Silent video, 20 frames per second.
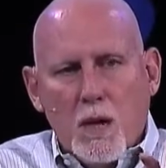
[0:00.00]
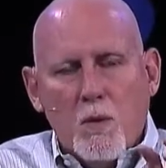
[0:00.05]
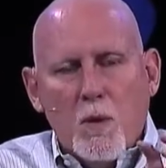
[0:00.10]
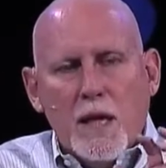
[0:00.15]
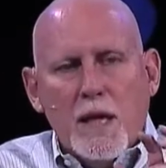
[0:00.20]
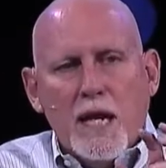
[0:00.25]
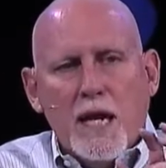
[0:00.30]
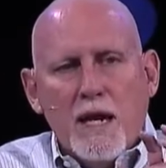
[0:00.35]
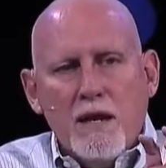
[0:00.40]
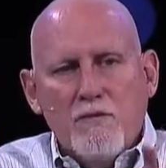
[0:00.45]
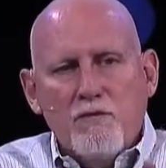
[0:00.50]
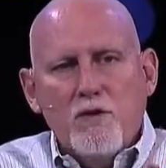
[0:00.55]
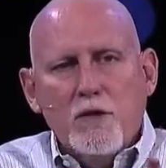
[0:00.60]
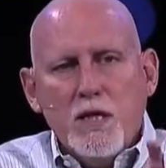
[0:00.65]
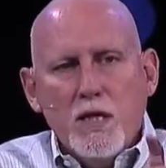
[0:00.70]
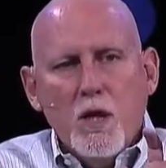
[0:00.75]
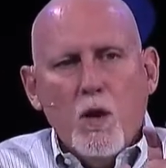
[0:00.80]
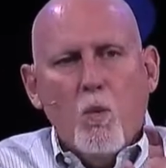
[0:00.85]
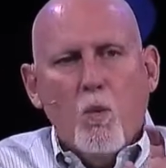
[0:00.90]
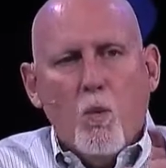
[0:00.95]
I want
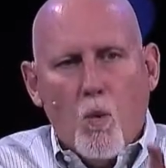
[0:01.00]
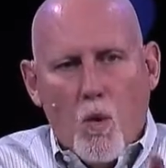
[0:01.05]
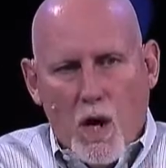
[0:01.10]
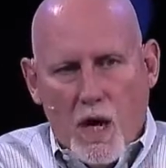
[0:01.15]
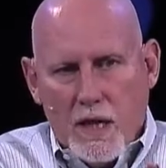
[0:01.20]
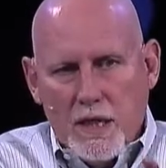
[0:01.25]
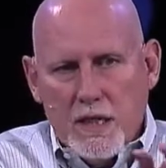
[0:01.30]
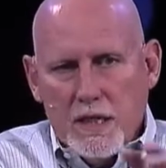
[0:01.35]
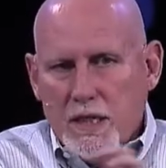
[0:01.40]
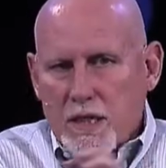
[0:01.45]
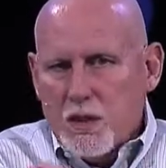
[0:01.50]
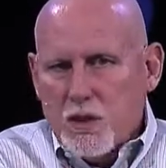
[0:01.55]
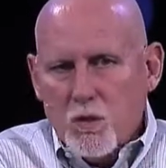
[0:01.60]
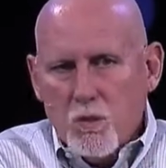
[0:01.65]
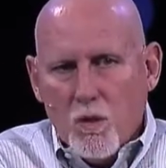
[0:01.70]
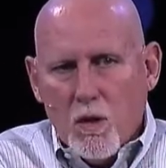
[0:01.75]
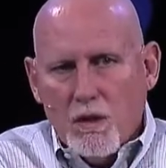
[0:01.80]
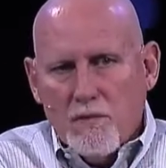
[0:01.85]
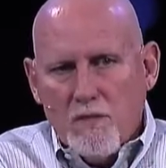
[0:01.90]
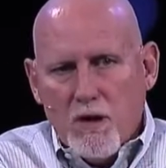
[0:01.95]
everyone in
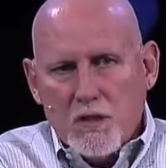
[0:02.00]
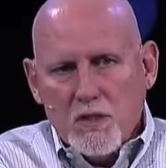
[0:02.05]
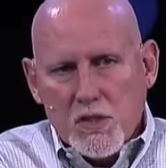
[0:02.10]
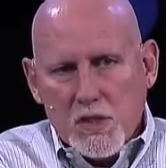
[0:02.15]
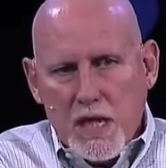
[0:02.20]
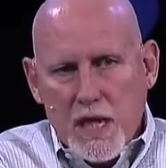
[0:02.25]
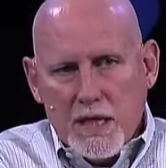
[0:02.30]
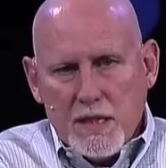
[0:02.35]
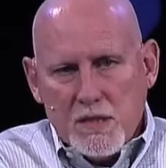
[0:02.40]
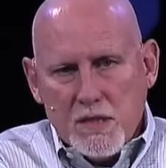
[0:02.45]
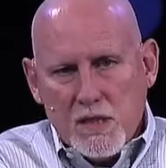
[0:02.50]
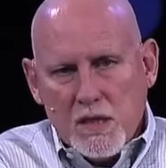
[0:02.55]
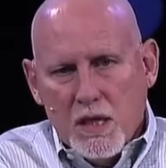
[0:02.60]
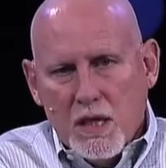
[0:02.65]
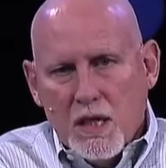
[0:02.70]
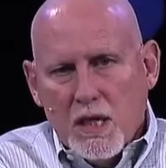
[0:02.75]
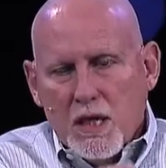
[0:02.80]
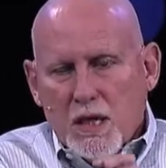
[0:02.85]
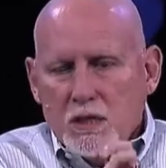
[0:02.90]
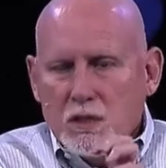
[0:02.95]
each one of our sites
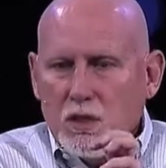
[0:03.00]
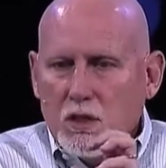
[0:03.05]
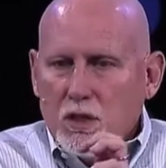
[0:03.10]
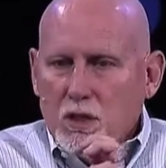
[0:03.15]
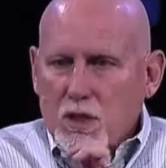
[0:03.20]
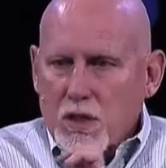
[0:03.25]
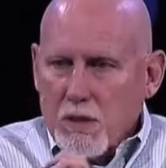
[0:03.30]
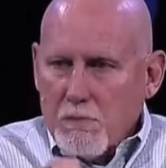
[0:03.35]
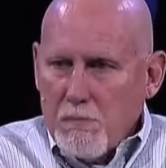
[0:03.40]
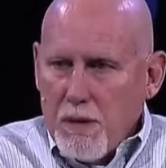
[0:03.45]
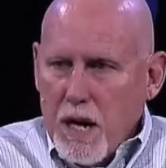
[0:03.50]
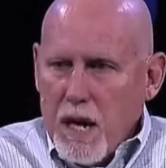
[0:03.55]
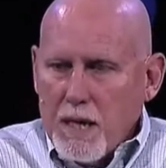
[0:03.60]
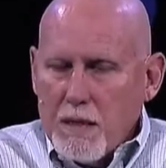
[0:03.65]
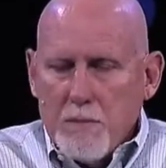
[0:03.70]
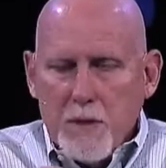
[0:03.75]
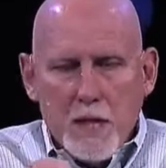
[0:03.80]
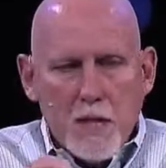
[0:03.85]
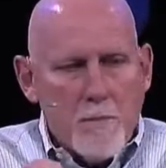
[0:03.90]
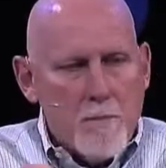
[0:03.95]
to look at the
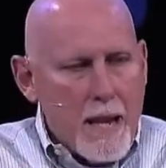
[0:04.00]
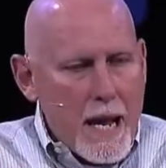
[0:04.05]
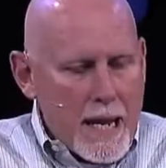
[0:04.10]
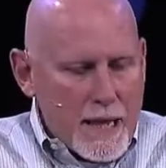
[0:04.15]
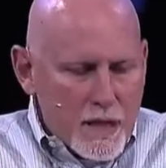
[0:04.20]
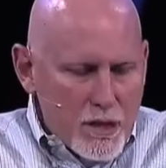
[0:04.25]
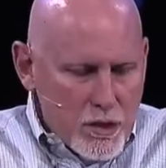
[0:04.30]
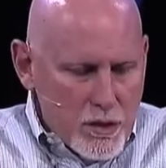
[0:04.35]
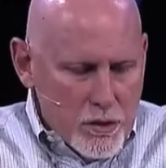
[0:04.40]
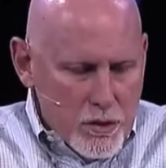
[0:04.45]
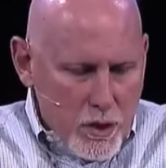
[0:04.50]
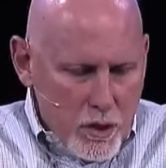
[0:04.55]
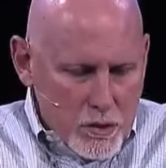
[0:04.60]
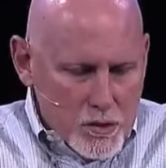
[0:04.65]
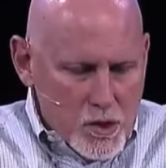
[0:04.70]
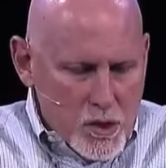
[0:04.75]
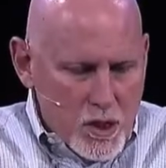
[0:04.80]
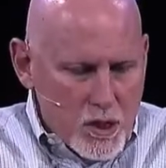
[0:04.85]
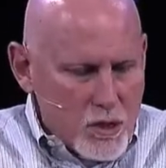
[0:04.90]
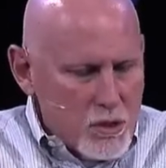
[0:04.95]
bottom on the back of your
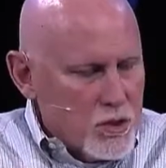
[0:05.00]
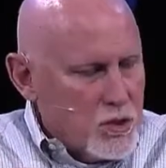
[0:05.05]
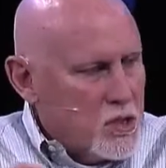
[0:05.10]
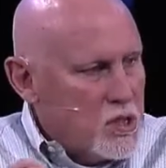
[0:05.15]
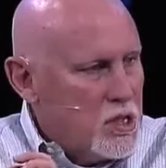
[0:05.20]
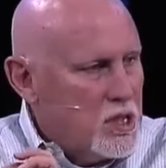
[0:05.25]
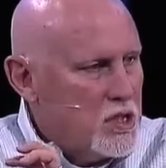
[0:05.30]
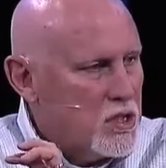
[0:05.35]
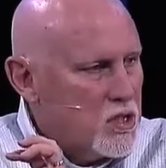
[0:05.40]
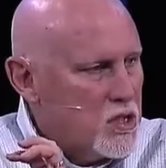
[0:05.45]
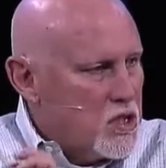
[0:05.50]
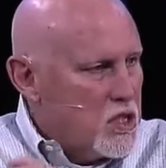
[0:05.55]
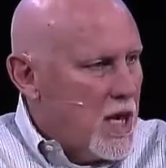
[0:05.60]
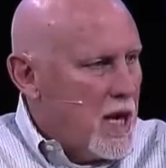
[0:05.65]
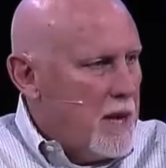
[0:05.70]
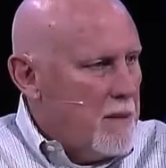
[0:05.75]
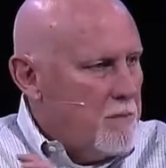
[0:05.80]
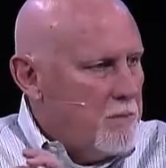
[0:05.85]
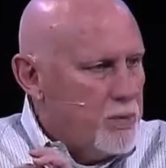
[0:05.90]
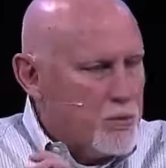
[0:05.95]
notes, and you'll see the
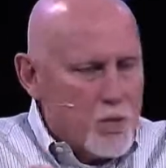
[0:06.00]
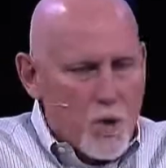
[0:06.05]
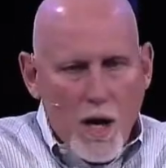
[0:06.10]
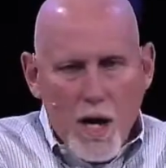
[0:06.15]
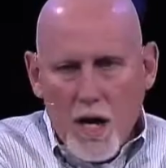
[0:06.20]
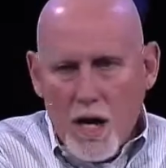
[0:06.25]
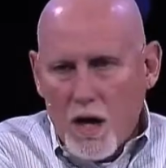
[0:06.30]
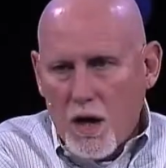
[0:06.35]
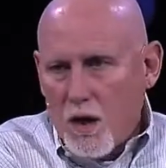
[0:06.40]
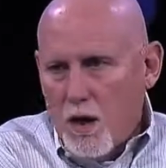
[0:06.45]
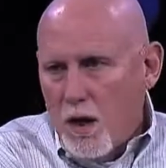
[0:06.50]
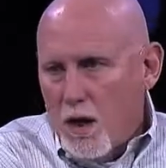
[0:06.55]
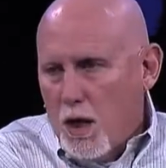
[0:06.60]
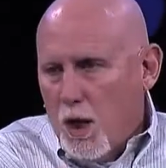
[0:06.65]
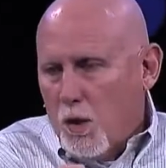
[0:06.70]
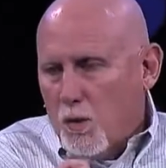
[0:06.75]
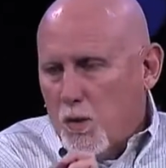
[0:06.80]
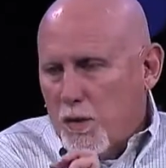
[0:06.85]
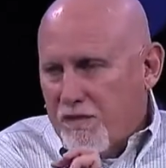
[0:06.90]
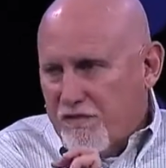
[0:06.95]
same prayer
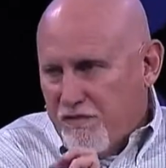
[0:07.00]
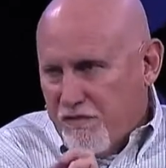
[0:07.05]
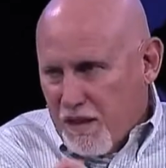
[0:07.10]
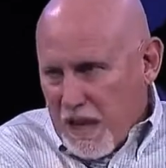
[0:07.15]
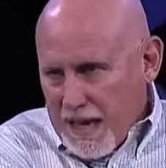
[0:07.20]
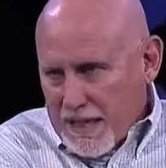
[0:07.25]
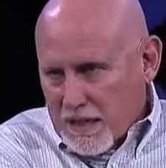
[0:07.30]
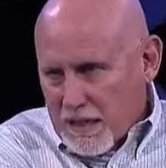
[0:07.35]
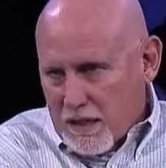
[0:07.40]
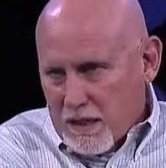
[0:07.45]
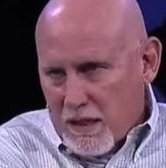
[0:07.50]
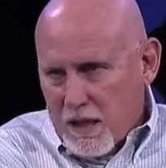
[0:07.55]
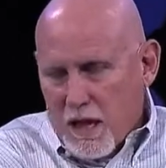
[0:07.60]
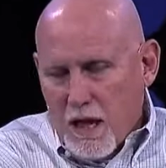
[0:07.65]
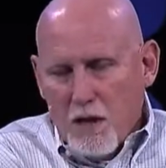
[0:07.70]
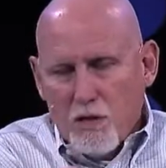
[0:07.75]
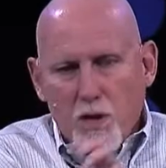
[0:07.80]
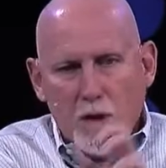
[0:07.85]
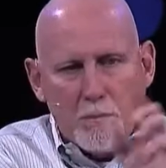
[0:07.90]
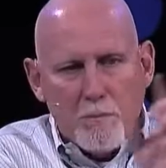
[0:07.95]
reflected
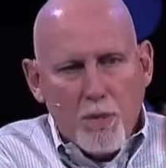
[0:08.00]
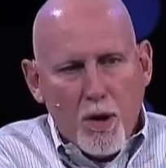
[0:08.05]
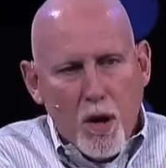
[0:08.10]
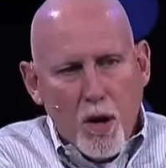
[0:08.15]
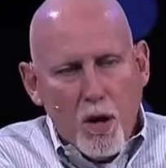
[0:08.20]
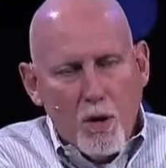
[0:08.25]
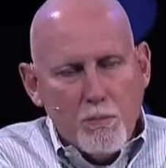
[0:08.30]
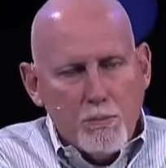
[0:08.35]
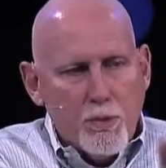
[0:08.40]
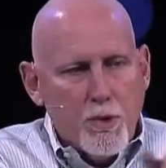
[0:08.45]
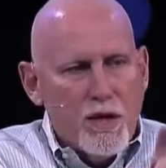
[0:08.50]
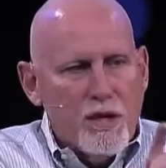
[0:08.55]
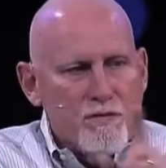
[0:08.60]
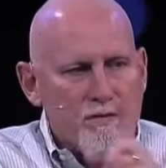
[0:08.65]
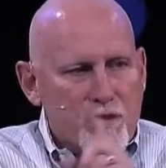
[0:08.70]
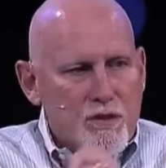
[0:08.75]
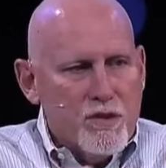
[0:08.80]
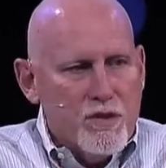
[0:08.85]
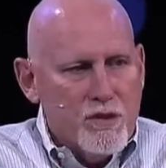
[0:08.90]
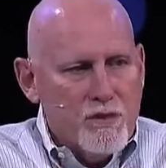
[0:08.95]
that Paul
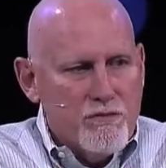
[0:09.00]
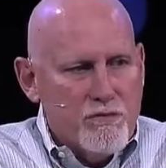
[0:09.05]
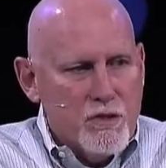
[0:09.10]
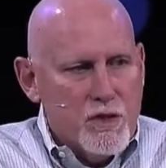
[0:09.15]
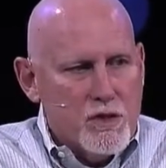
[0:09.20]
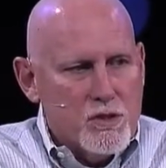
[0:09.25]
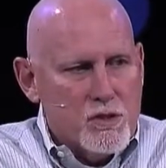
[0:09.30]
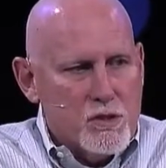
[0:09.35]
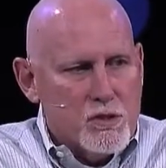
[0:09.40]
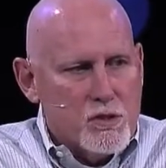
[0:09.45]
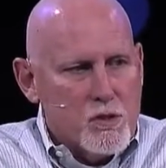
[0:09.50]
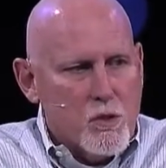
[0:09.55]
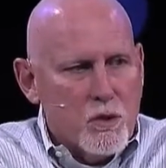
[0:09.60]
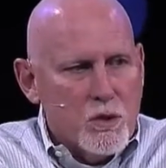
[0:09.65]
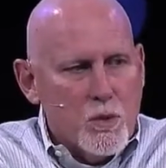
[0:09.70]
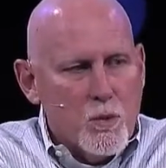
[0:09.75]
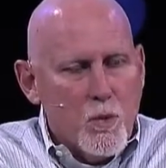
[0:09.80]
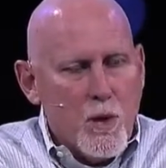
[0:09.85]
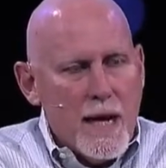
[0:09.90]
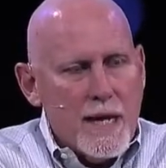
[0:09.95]
prayed for the Ephesians.
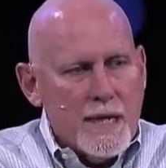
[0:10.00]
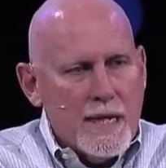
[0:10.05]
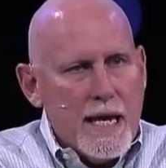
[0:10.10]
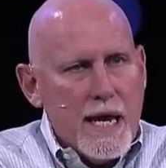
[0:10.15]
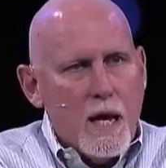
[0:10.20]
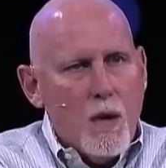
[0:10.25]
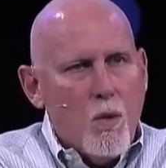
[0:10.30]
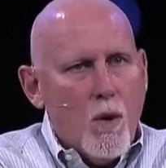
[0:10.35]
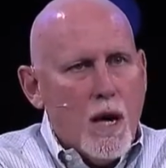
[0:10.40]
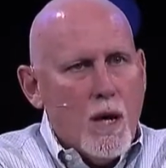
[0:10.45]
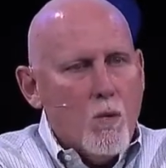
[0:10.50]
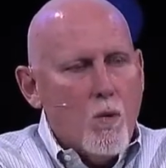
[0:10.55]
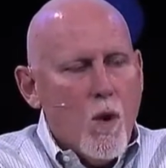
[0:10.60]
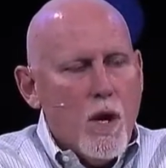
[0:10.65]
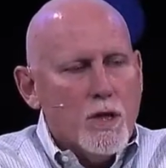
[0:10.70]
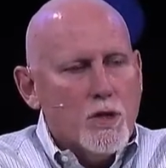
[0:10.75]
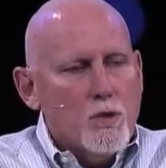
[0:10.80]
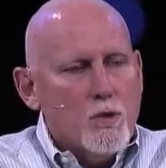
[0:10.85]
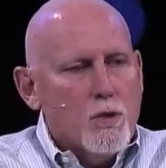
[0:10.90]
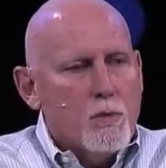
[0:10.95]
Only right now, I
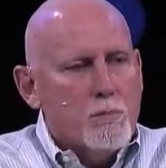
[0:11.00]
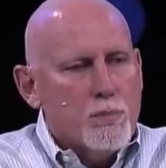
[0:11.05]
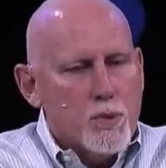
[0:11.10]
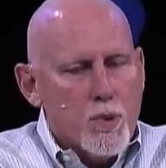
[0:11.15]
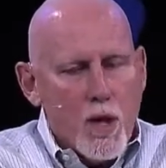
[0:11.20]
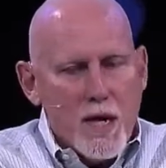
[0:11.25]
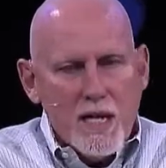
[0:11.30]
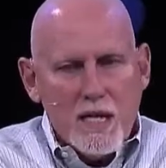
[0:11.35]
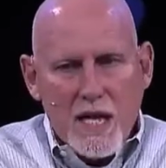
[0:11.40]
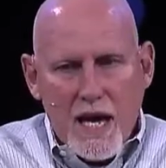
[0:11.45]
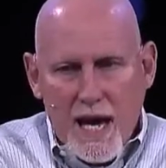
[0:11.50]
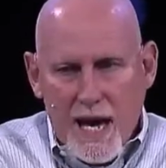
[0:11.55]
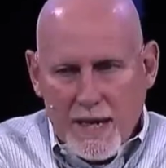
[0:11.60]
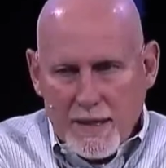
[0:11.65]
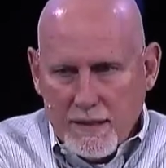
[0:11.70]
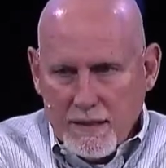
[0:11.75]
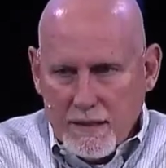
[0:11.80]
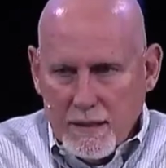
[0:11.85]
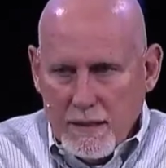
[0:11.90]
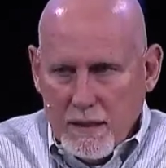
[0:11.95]
want you to pray
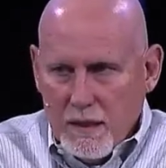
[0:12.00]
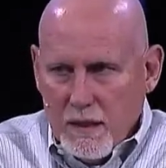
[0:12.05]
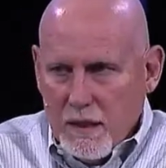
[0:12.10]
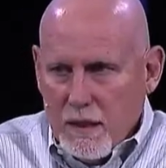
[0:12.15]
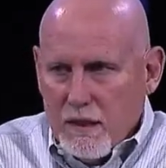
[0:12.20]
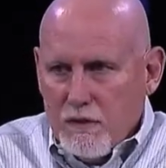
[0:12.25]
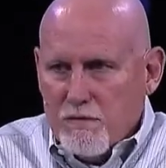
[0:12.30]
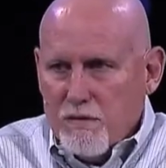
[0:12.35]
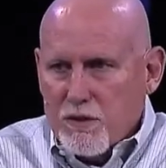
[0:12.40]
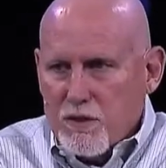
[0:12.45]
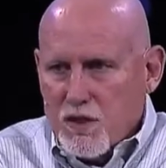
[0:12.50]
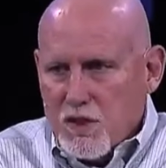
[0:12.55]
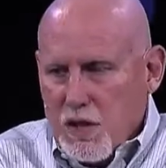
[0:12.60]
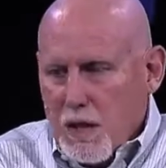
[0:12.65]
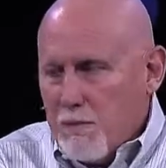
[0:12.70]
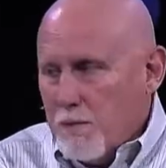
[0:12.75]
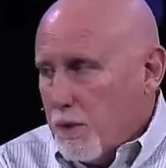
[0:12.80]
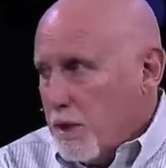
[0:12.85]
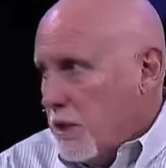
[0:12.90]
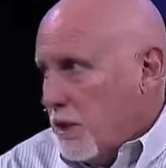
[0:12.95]
that for
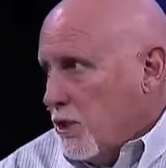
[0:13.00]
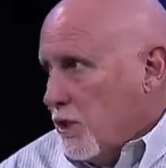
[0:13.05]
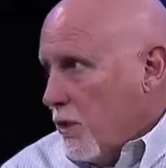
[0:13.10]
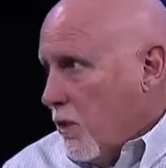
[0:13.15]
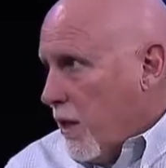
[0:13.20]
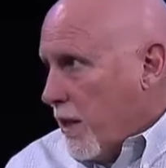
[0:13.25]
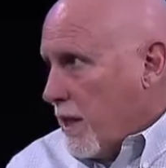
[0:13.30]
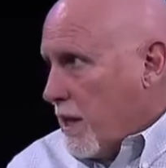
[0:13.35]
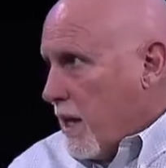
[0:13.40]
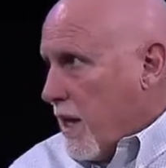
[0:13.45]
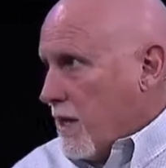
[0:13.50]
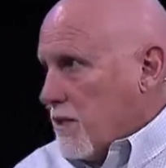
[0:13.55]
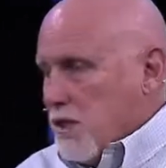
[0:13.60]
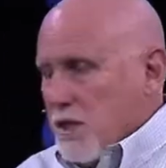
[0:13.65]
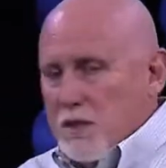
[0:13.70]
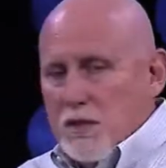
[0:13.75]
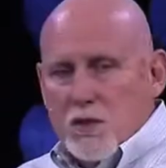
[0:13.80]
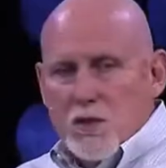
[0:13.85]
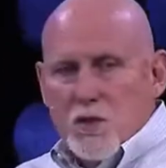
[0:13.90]
someone in your oikos. And